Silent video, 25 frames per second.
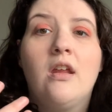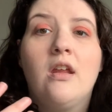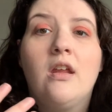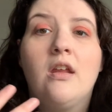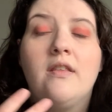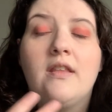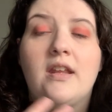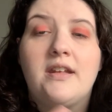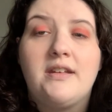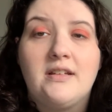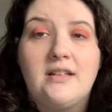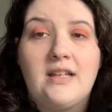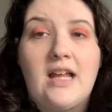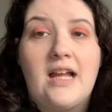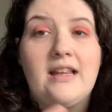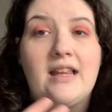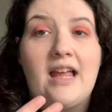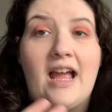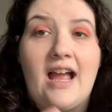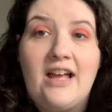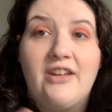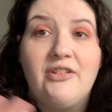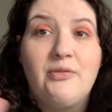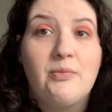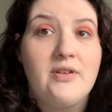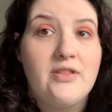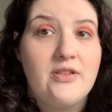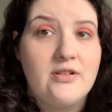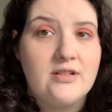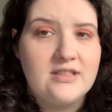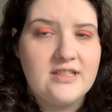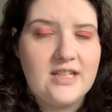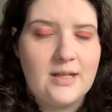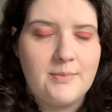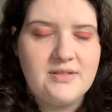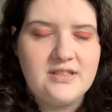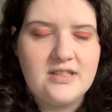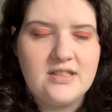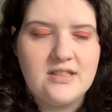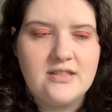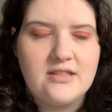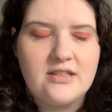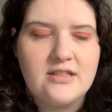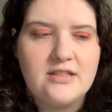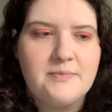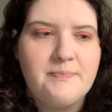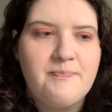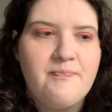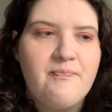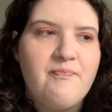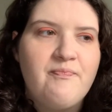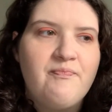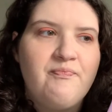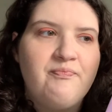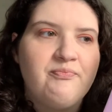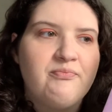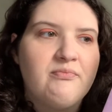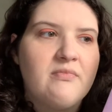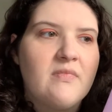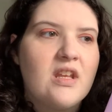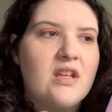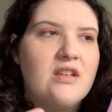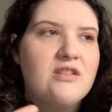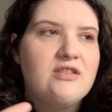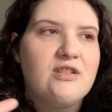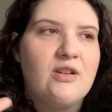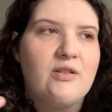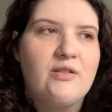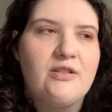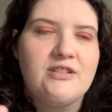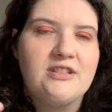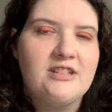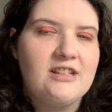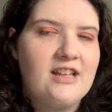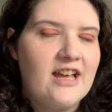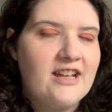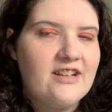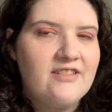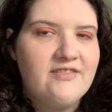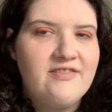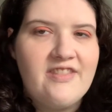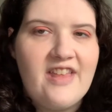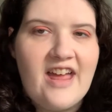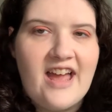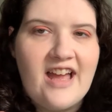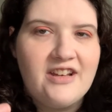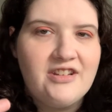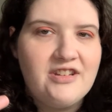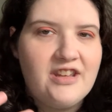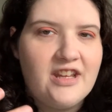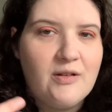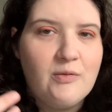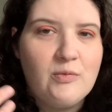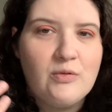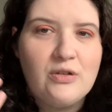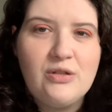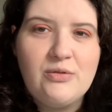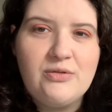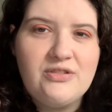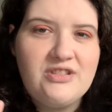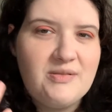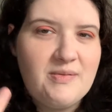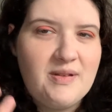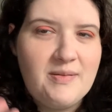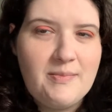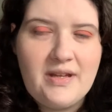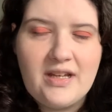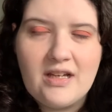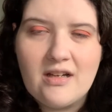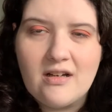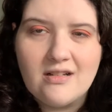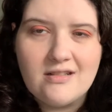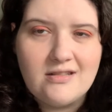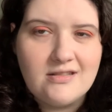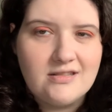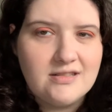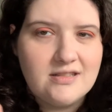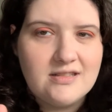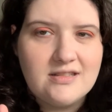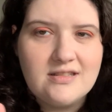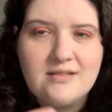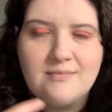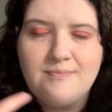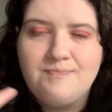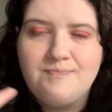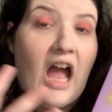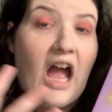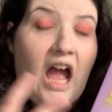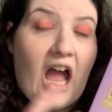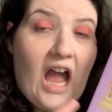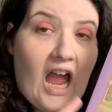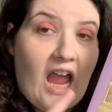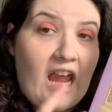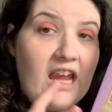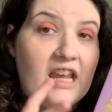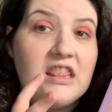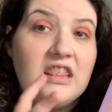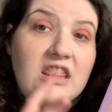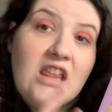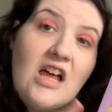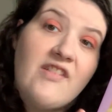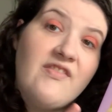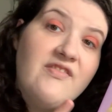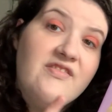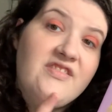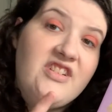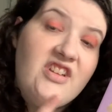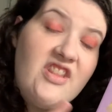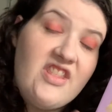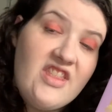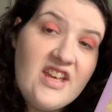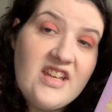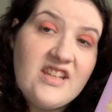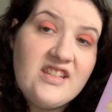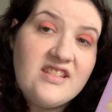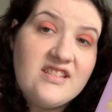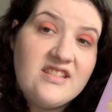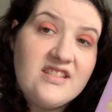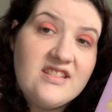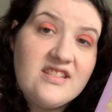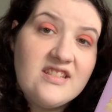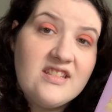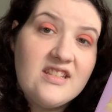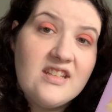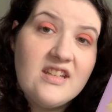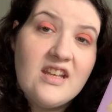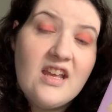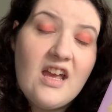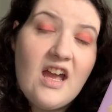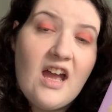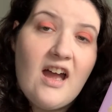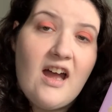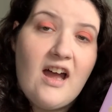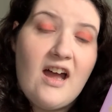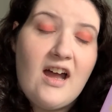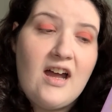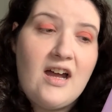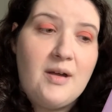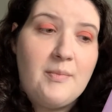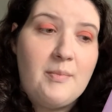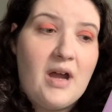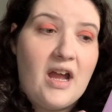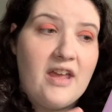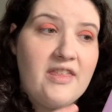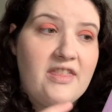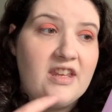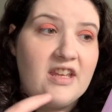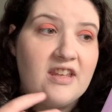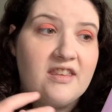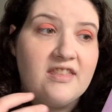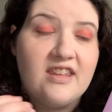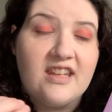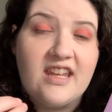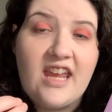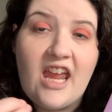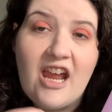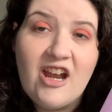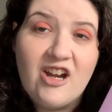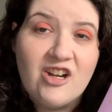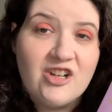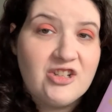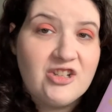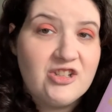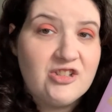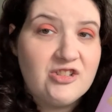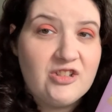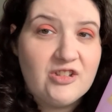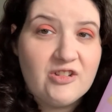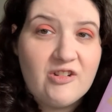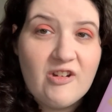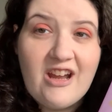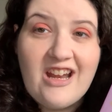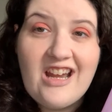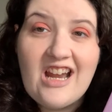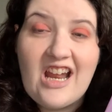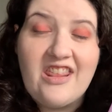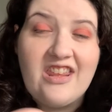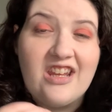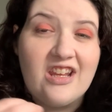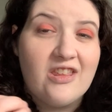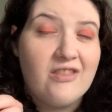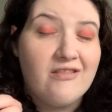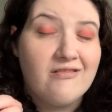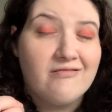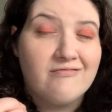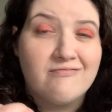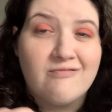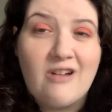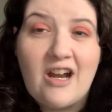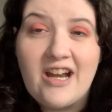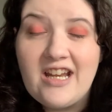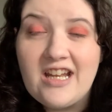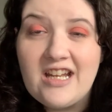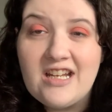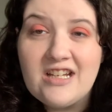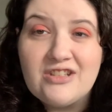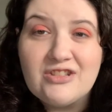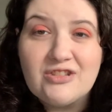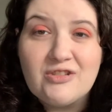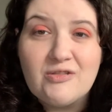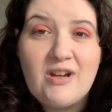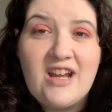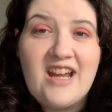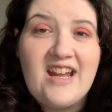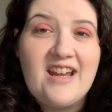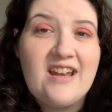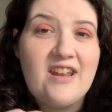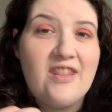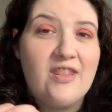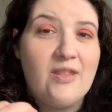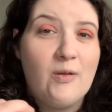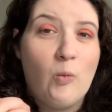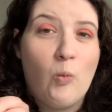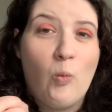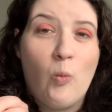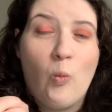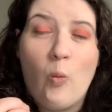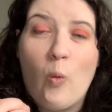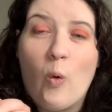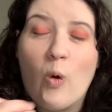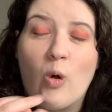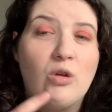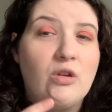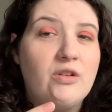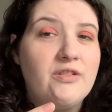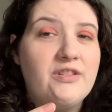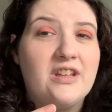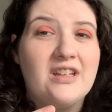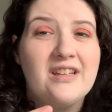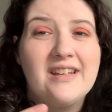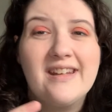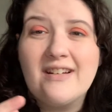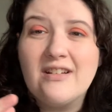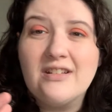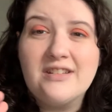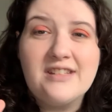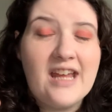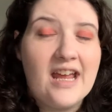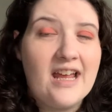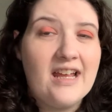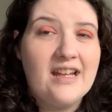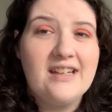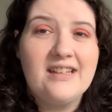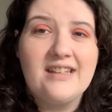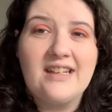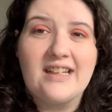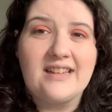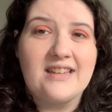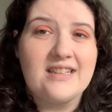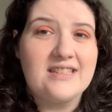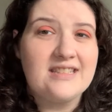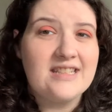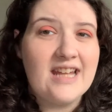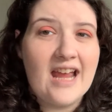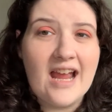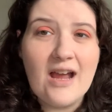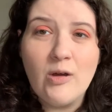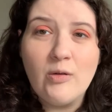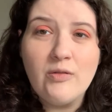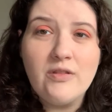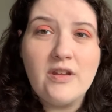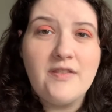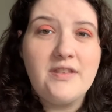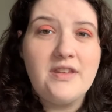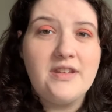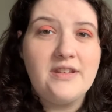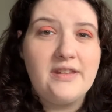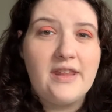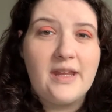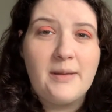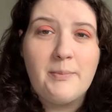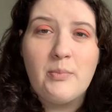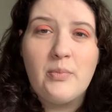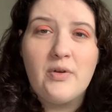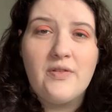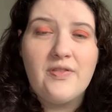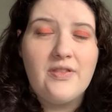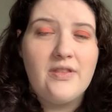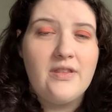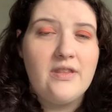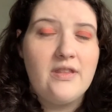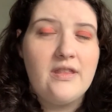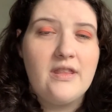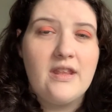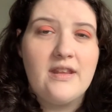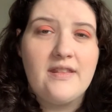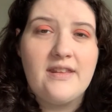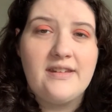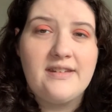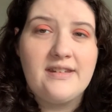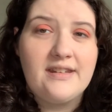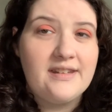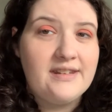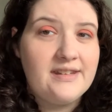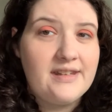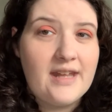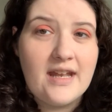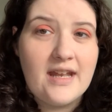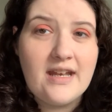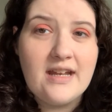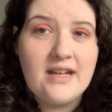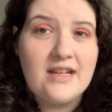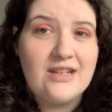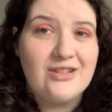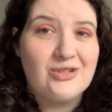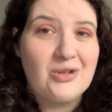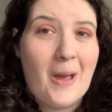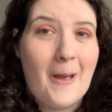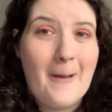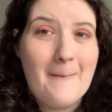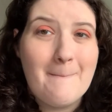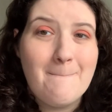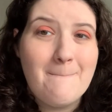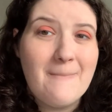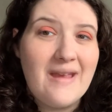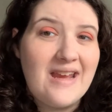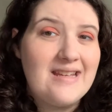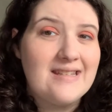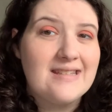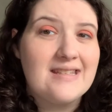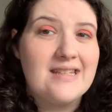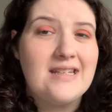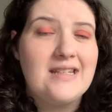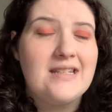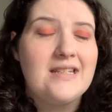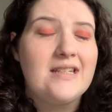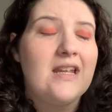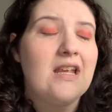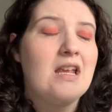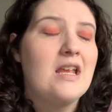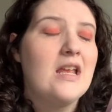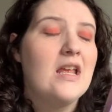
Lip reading: Delilah has with her stepsister. So there's a lot of that. They were used to be mean girls. I loved this. I think the characters are great. I think the writing is great. The world, the town that this is set in is amazing.